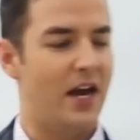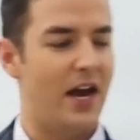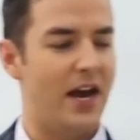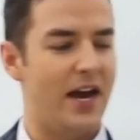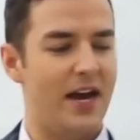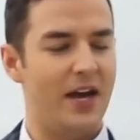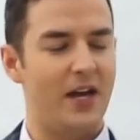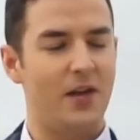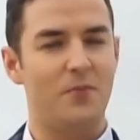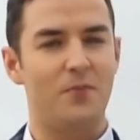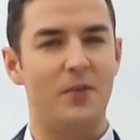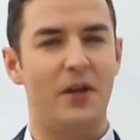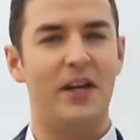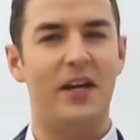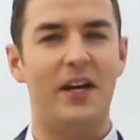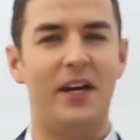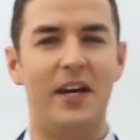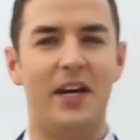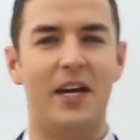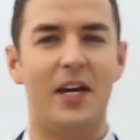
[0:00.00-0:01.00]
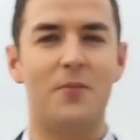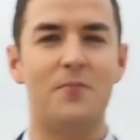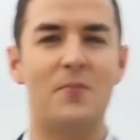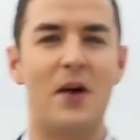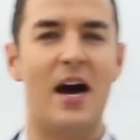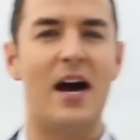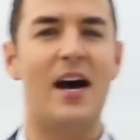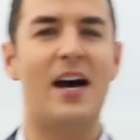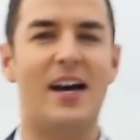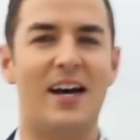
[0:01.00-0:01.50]
and make
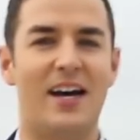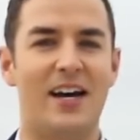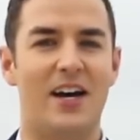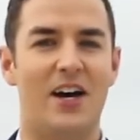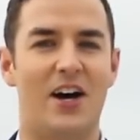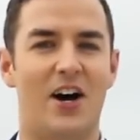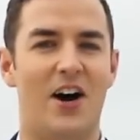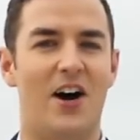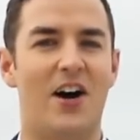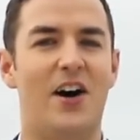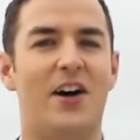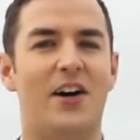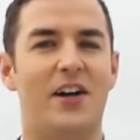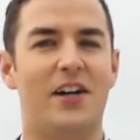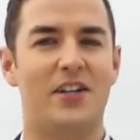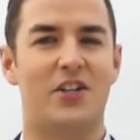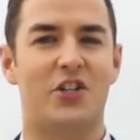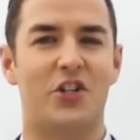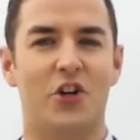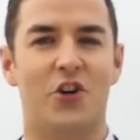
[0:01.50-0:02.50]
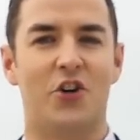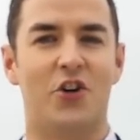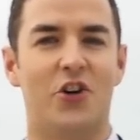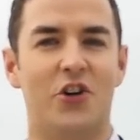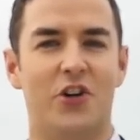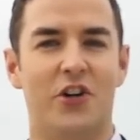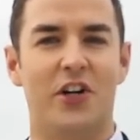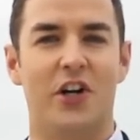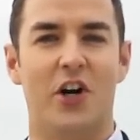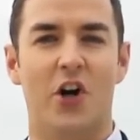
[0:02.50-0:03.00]
my heart
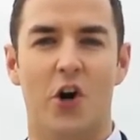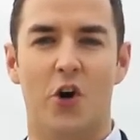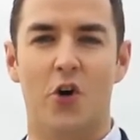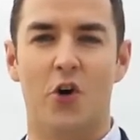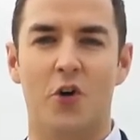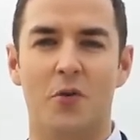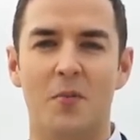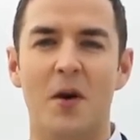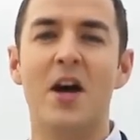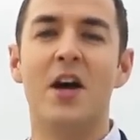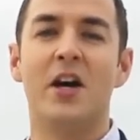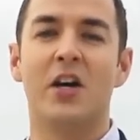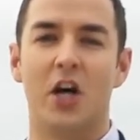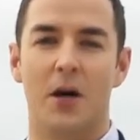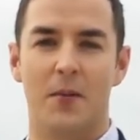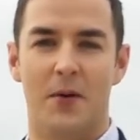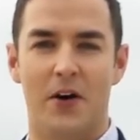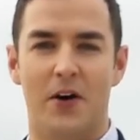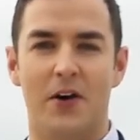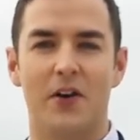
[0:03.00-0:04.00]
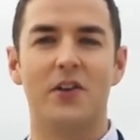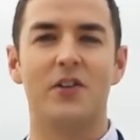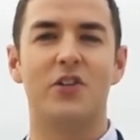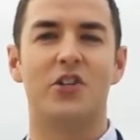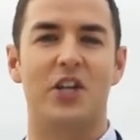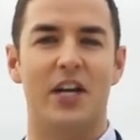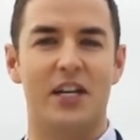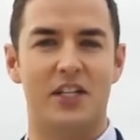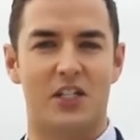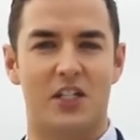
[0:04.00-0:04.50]
your home. Come on,
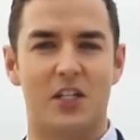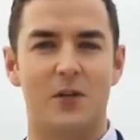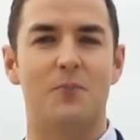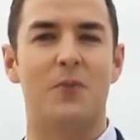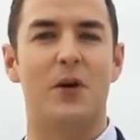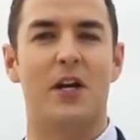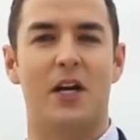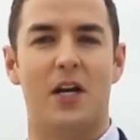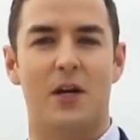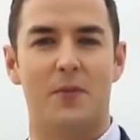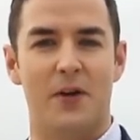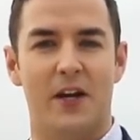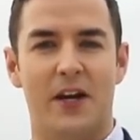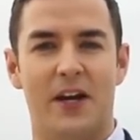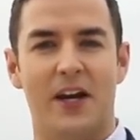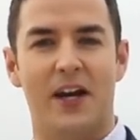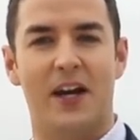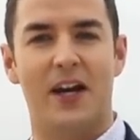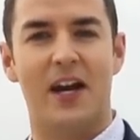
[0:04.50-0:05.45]
Jesse, baby.